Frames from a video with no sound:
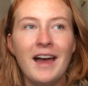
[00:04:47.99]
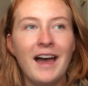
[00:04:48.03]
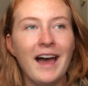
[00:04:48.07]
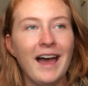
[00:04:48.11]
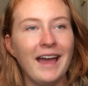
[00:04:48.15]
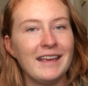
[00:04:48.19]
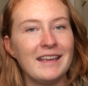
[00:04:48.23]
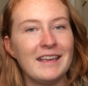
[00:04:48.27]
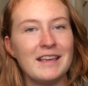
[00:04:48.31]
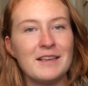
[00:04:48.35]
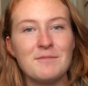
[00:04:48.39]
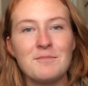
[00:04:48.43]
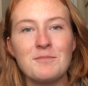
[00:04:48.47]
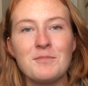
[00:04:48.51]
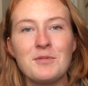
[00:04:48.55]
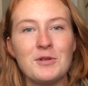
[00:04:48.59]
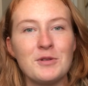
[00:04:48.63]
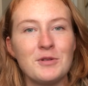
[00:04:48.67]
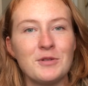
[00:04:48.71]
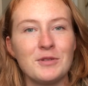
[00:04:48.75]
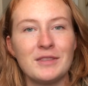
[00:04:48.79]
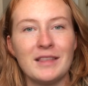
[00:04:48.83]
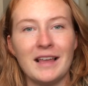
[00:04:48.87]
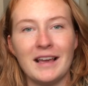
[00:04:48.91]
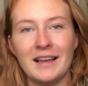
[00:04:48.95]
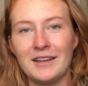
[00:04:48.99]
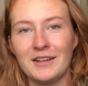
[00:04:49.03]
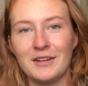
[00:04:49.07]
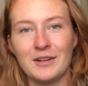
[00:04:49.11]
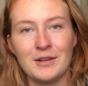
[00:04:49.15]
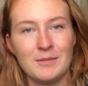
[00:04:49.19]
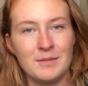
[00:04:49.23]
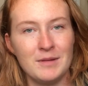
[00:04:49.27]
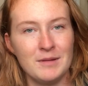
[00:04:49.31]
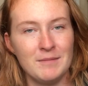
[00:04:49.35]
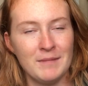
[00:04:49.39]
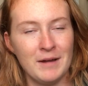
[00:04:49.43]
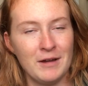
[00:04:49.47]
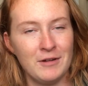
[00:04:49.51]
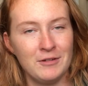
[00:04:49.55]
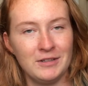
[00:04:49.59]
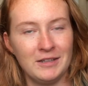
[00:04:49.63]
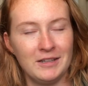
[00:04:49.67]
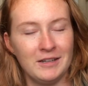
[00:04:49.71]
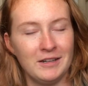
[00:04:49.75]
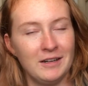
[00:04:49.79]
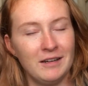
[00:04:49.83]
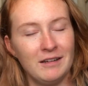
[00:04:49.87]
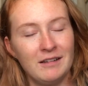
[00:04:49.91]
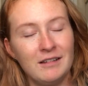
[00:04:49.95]
hiking boot that you're going to be
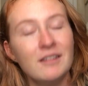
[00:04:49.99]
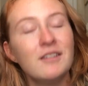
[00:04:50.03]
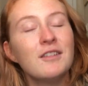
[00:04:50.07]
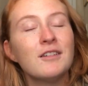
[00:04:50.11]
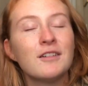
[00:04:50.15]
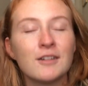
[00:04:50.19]
mountaineering.